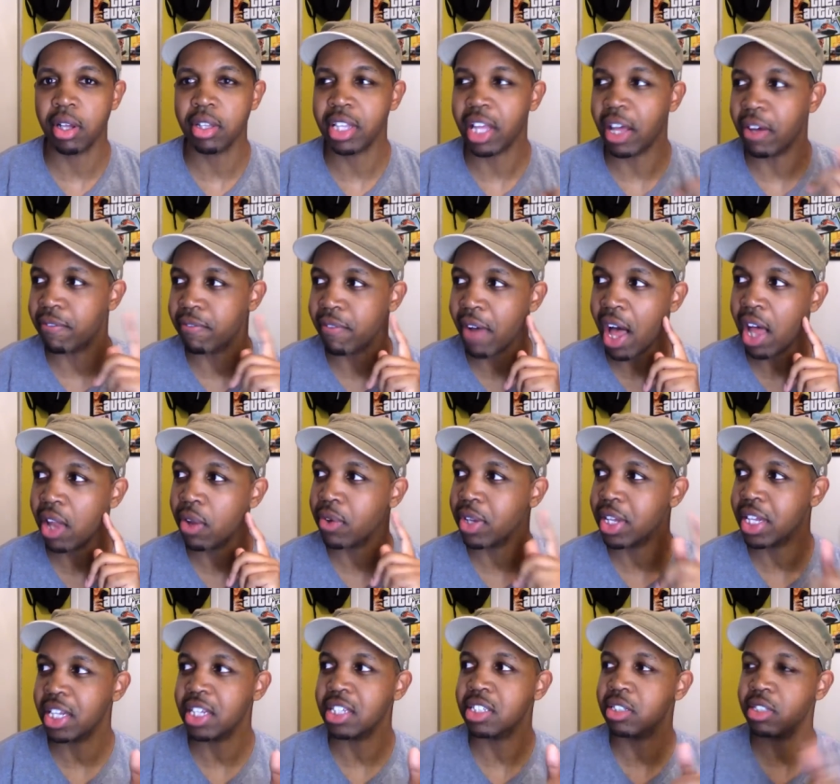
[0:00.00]
that follow
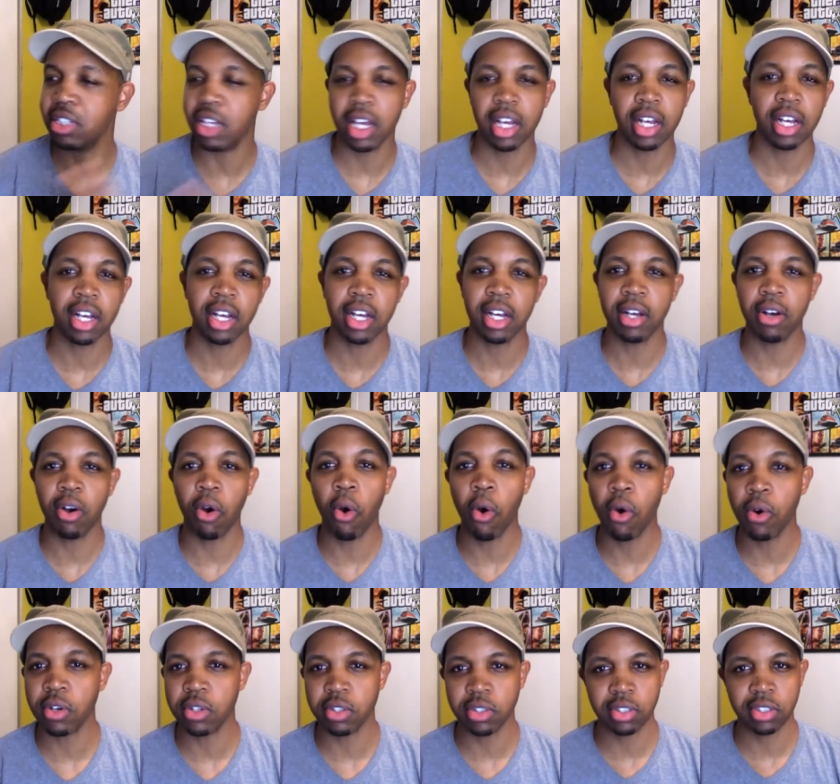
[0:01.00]
his uh,
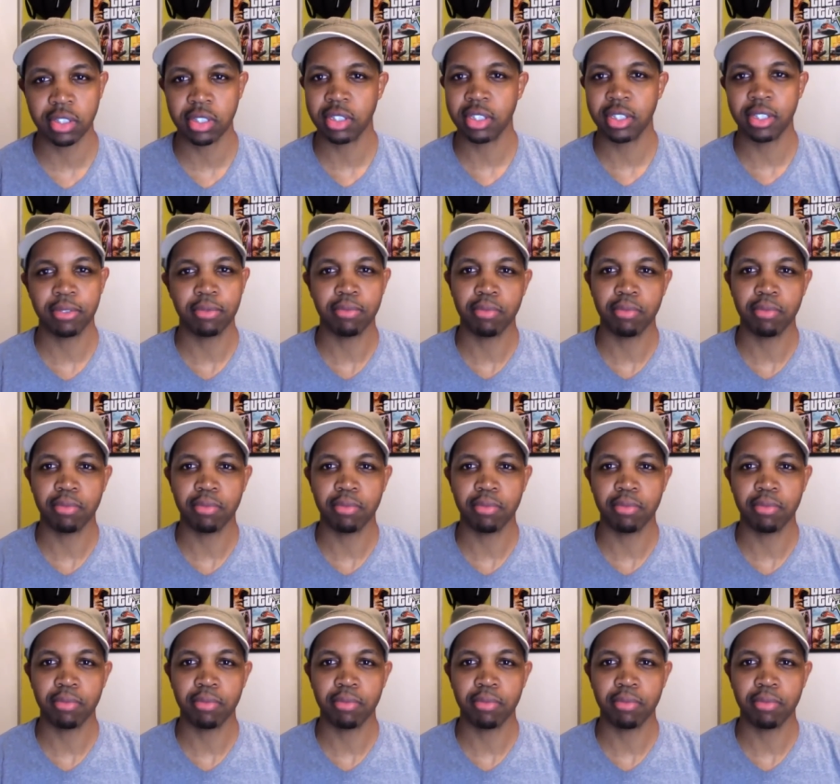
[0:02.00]
orders